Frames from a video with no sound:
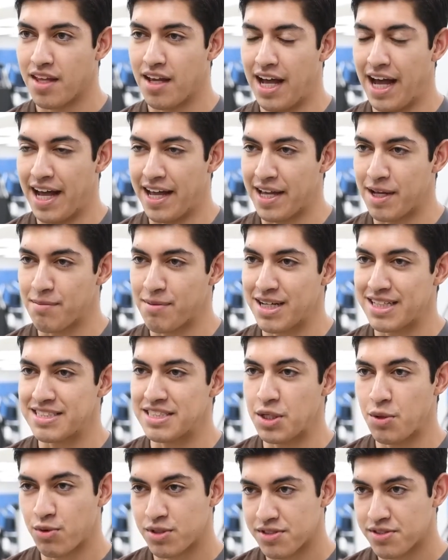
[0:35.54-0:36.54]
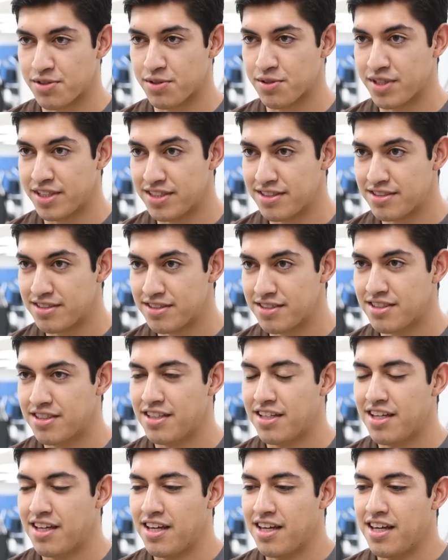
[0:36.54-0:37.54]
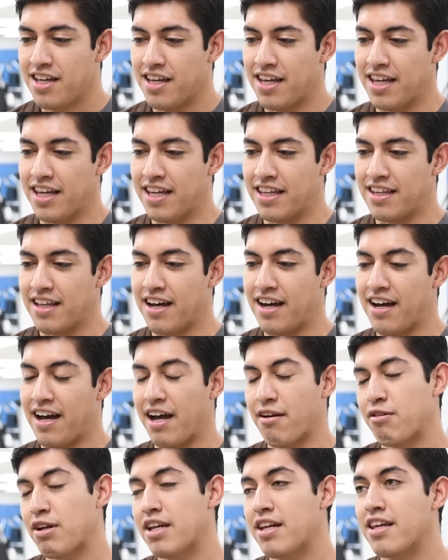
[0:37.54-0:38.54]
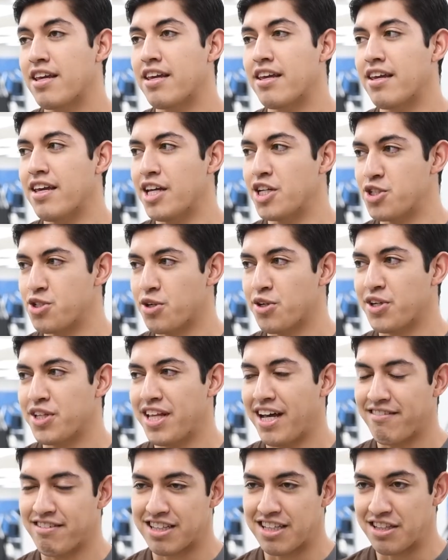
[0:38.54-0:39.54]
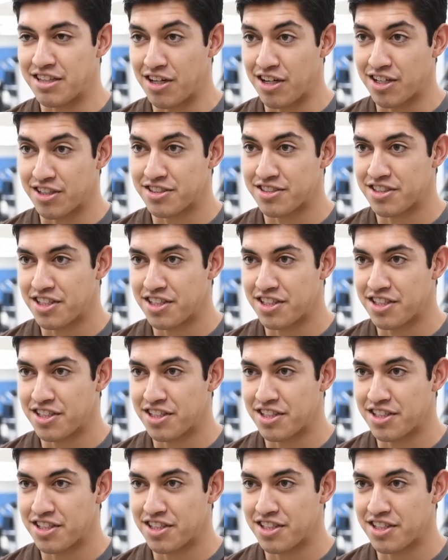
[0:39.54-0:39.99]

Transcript: I am a D1 student, and I really enjoyed having the dogs